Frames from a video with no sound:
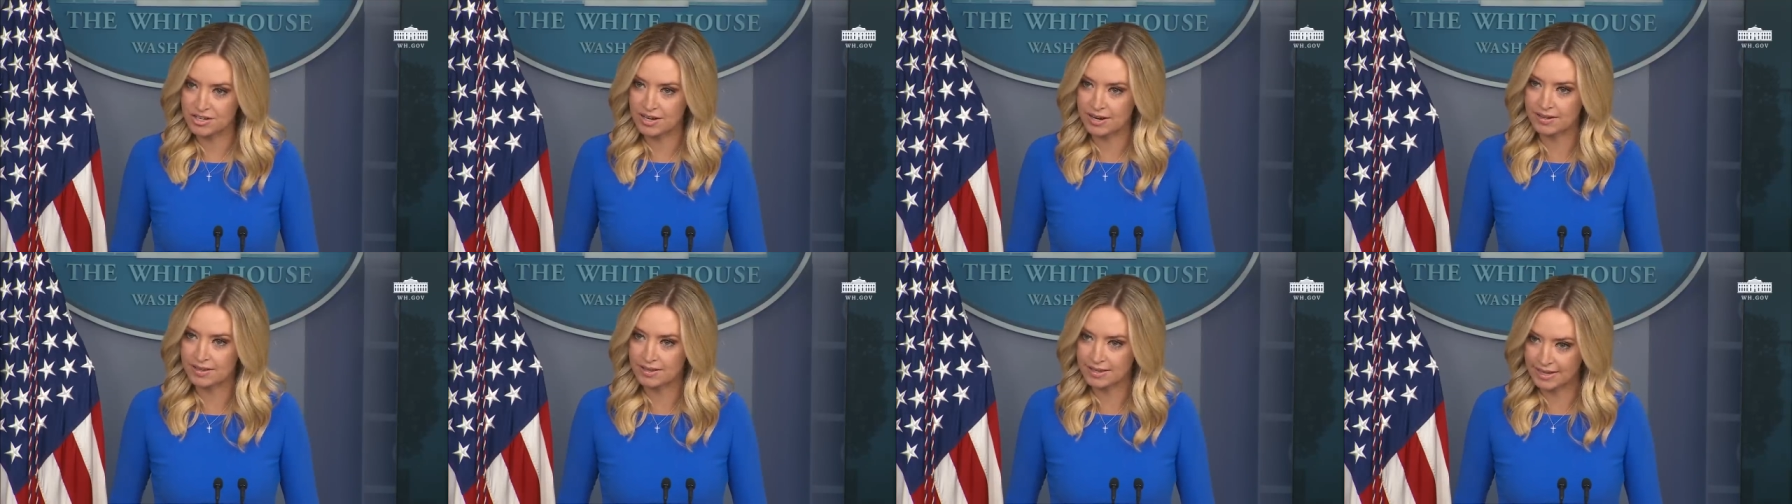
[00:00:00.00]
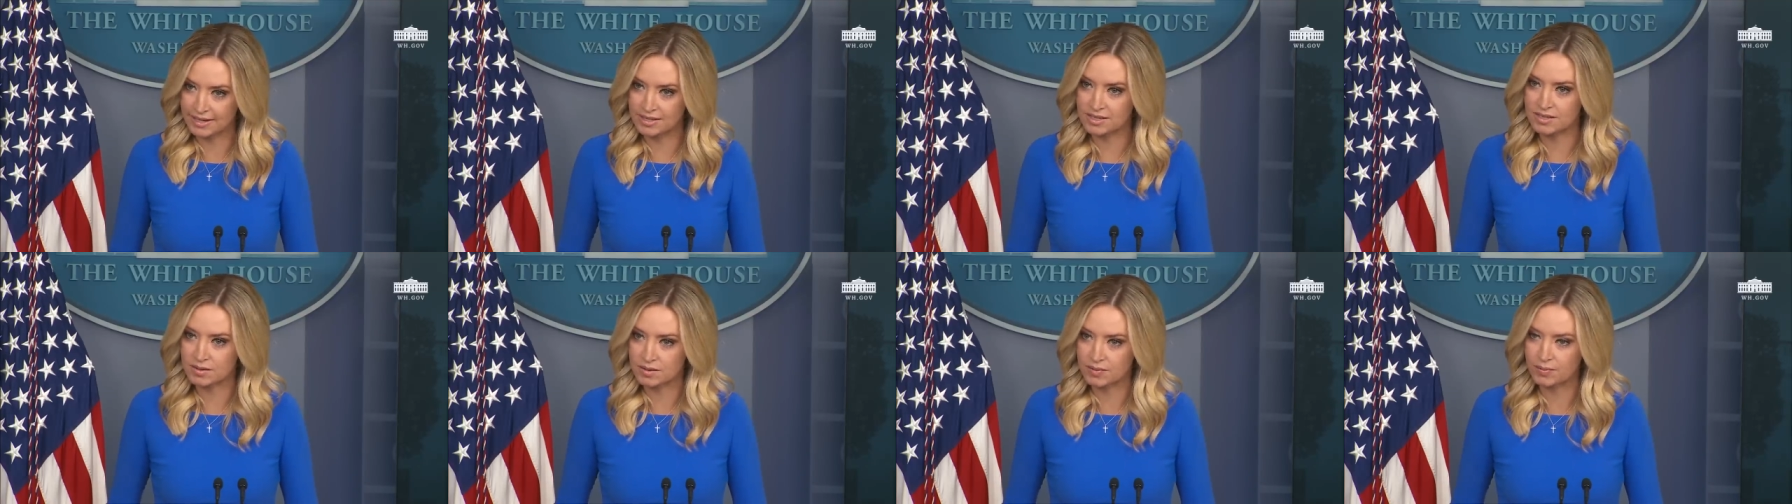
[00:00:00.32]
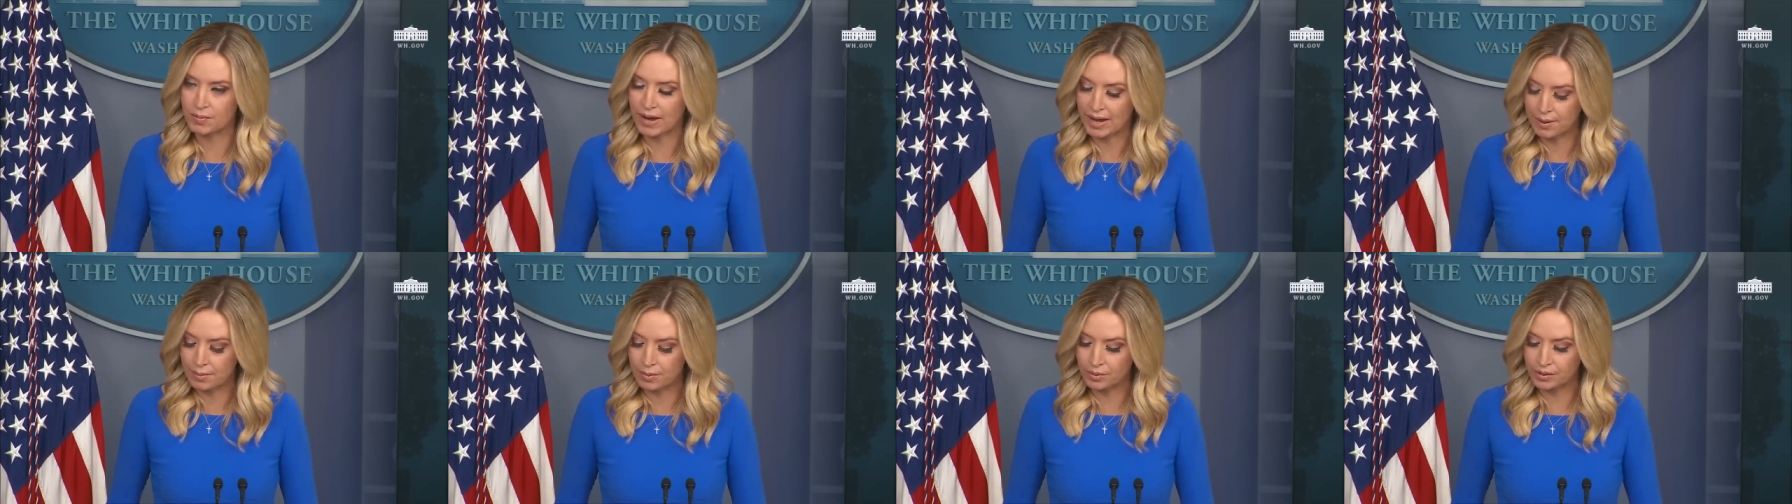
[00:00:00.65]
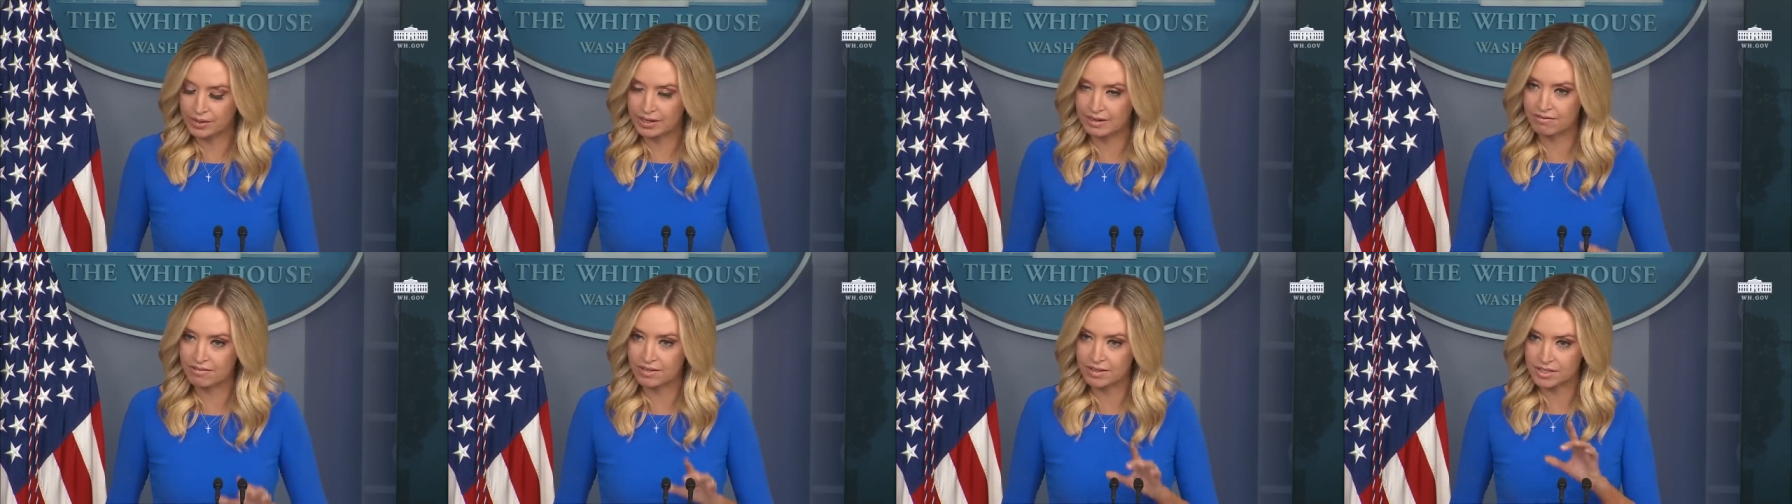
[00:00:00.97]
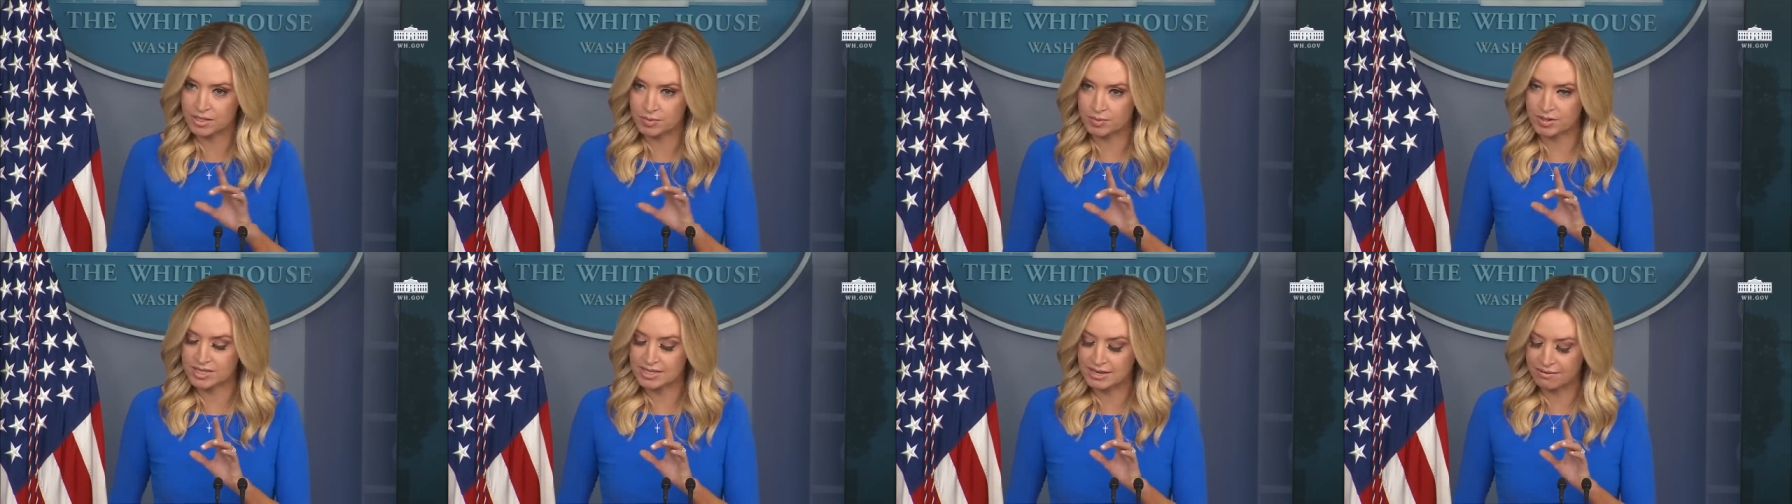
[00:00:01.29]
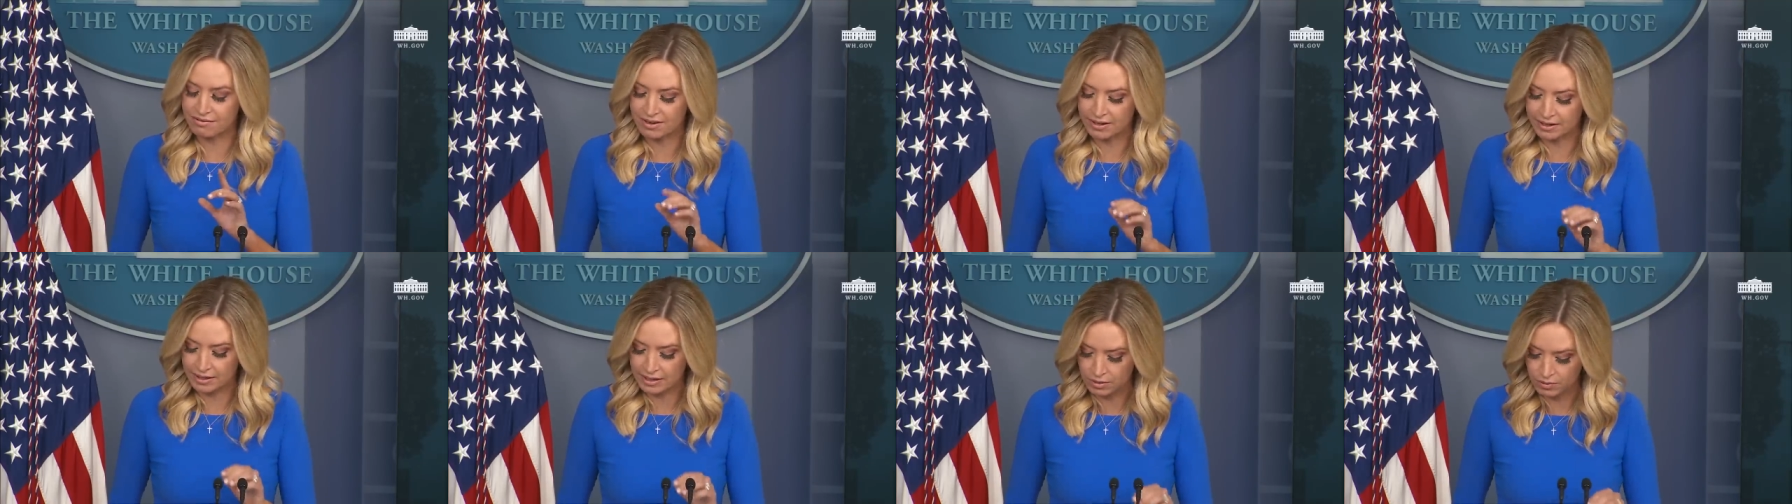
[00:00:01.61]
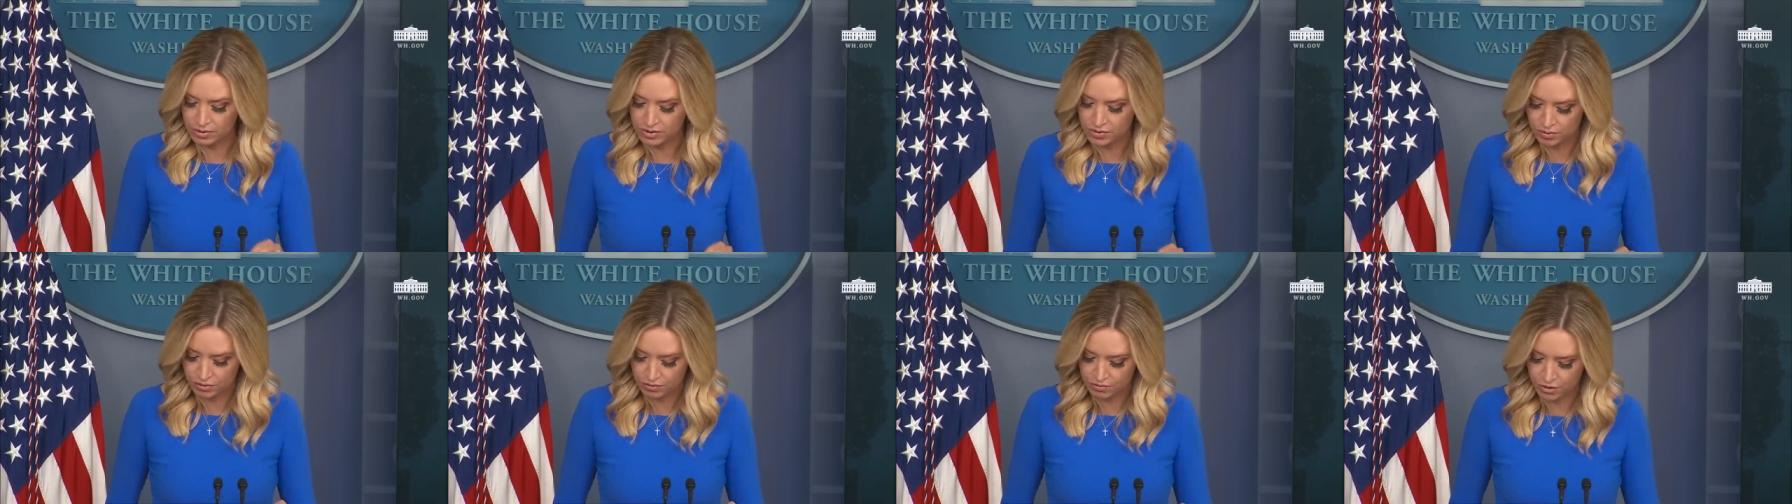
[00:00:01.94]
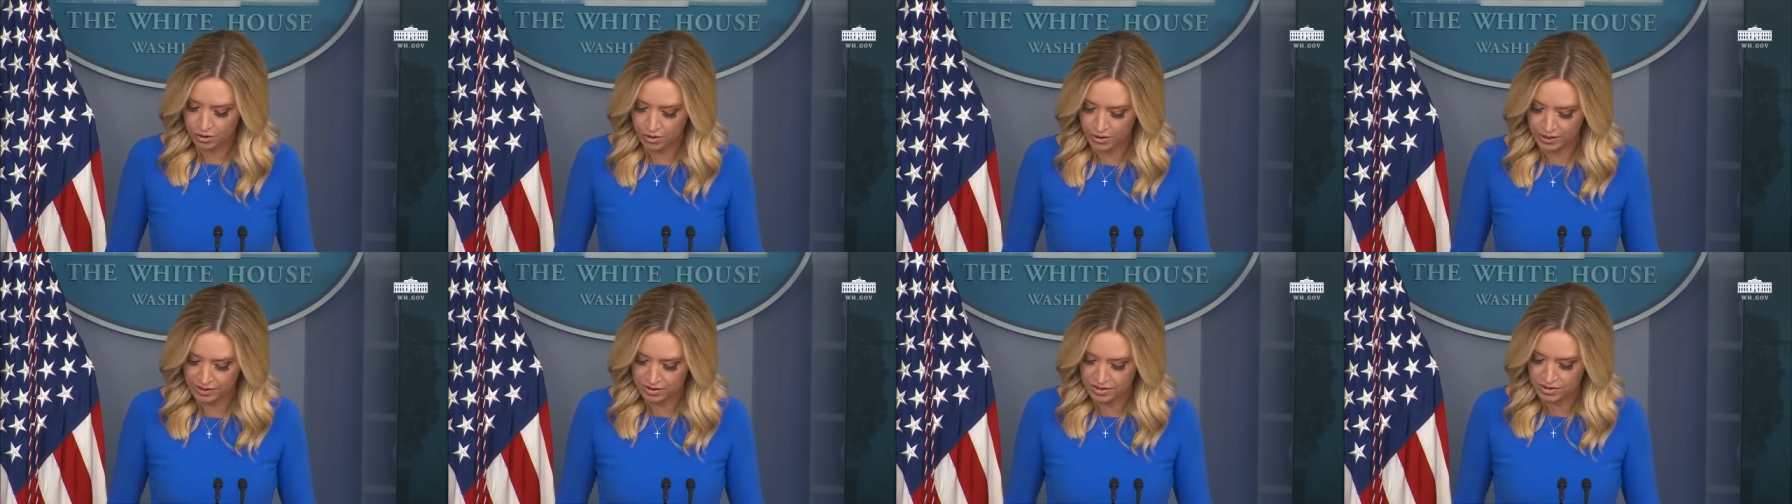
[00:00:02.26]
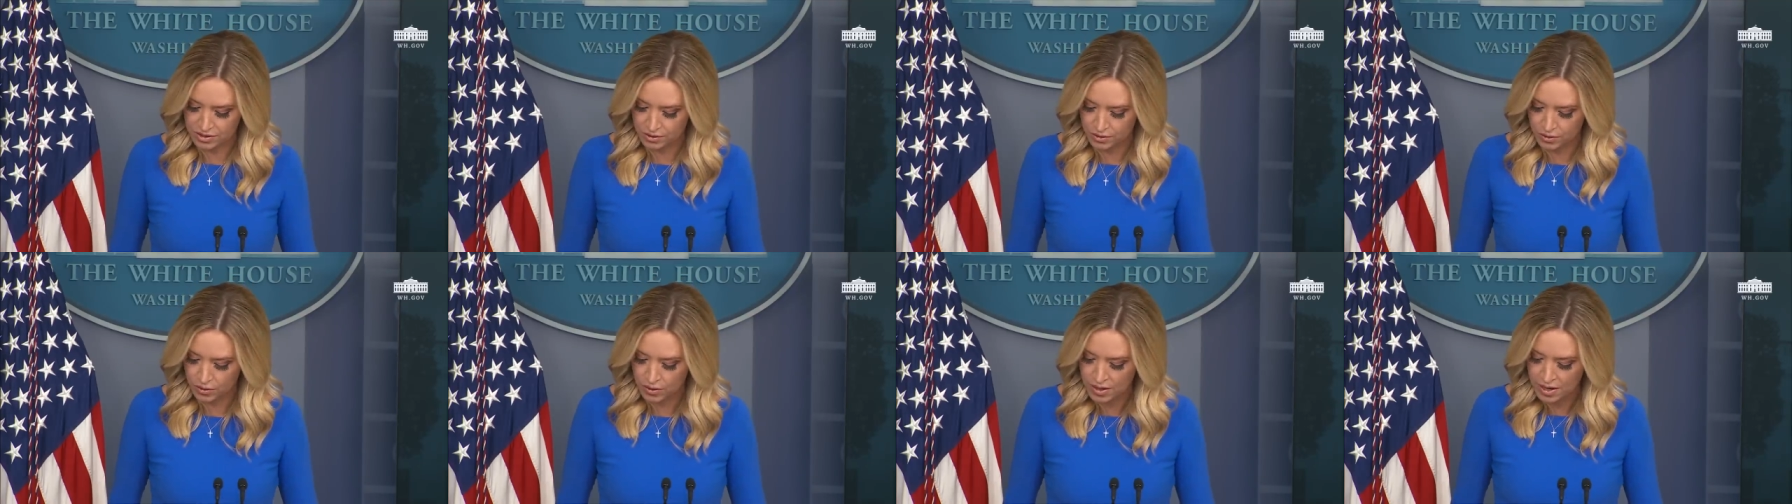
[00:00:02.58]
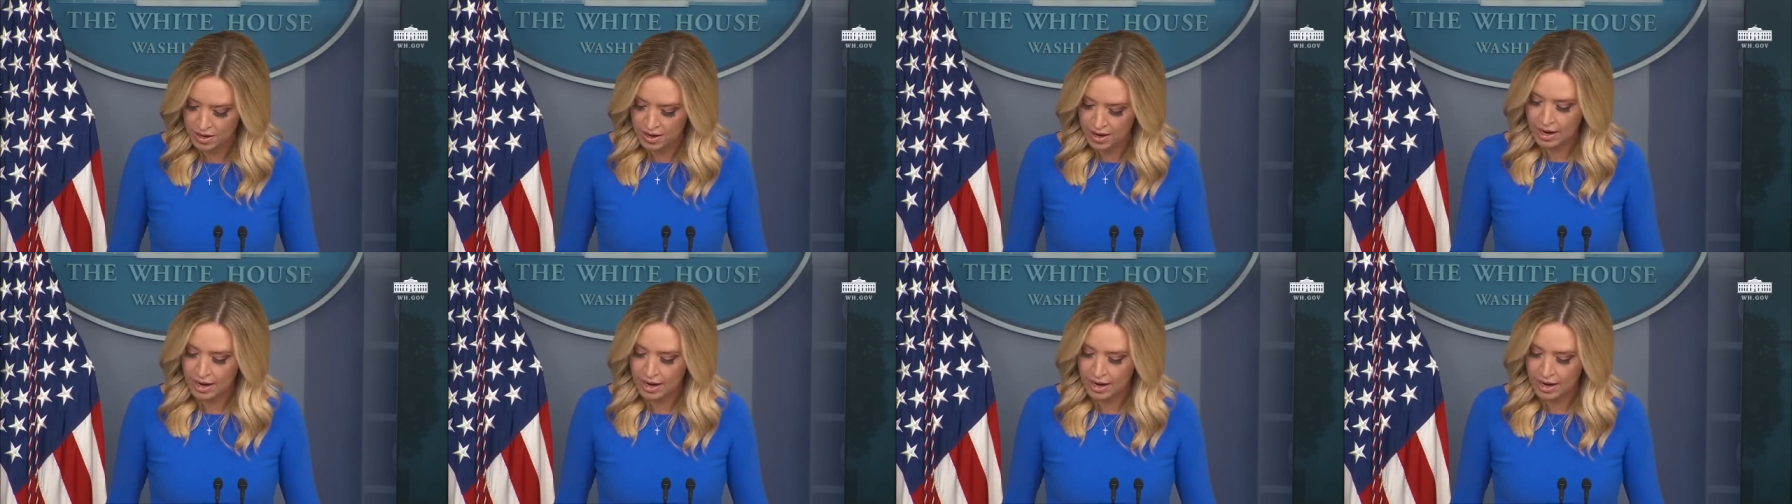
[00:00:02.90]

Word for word: I, that's I believe the specific he was referring to,